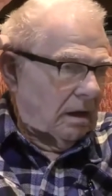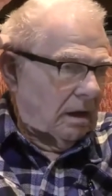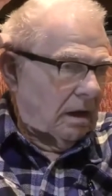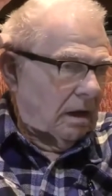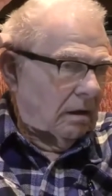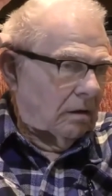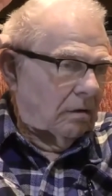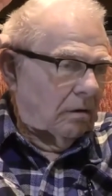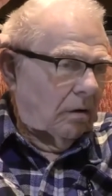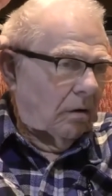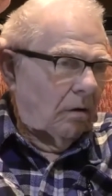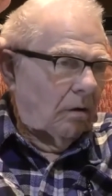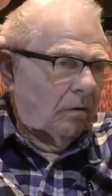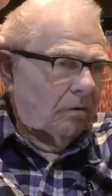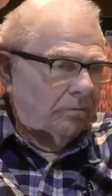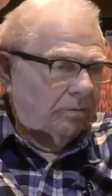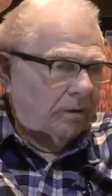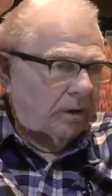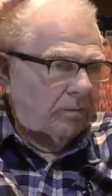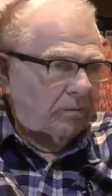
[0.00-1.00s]
and
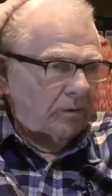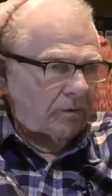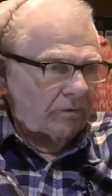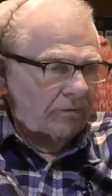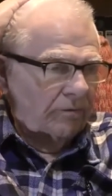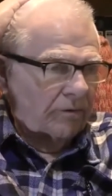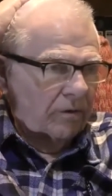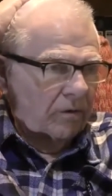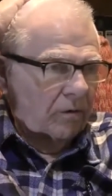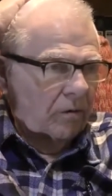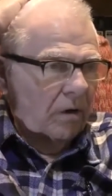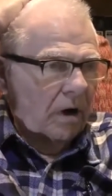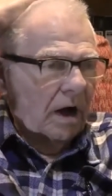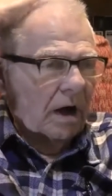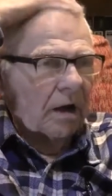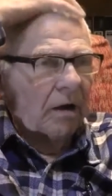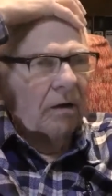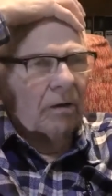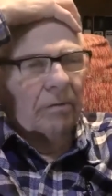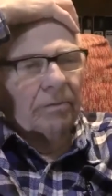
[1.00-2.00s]
hold people for a
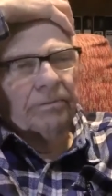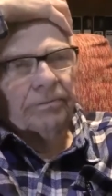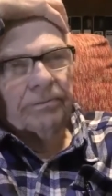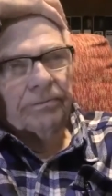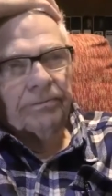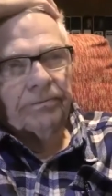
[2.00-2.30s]
while.